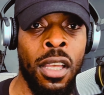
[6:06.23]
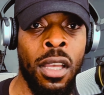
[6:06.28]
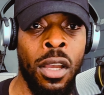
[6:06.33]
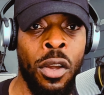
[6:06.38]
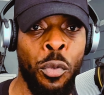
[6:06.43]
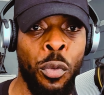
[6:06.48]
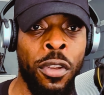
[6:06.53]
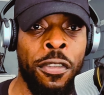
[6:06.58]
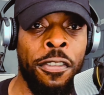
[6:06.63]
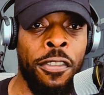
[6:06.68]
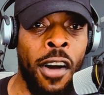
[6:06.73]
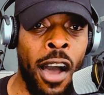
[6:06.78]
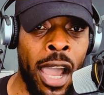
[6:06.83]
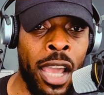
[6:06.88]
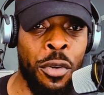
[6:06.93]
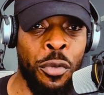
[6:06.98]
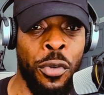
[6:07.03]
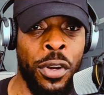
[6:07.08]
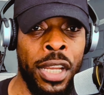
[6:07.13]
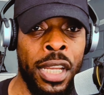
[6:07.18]

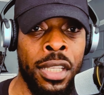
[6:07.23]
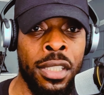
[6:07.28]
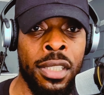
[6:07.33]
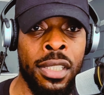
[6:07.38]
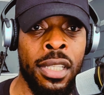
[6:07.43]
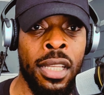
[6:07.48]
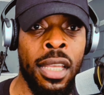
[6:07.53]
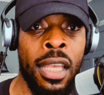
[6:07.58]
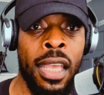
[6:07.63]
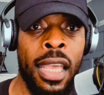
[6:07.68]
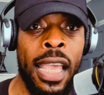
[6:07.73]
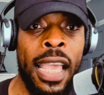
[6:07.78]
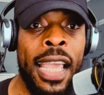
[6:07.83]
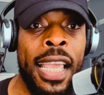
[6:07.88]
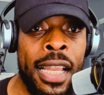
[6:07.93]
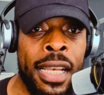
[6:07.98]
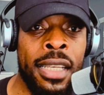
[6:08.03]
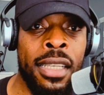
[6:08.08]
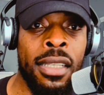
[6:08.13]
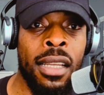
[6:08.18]
refineries
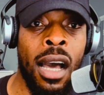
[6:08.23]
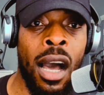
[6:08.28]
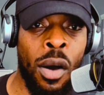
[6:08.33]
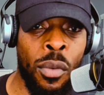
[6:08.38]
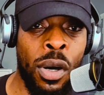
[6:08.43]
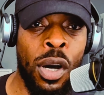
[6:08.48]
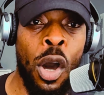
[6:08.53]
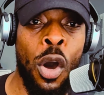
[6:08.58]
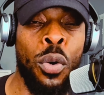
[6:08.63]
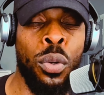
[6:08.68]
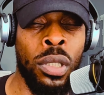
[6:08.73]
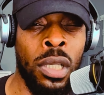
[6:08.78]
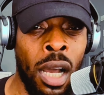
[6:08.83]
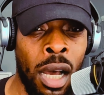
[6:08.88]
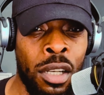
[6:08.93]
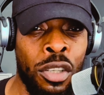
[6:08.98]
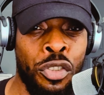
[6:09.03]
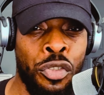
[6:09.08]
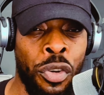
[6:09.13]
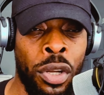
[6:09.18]
in our own
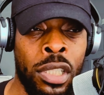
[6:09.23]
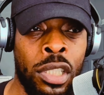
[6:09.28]
country.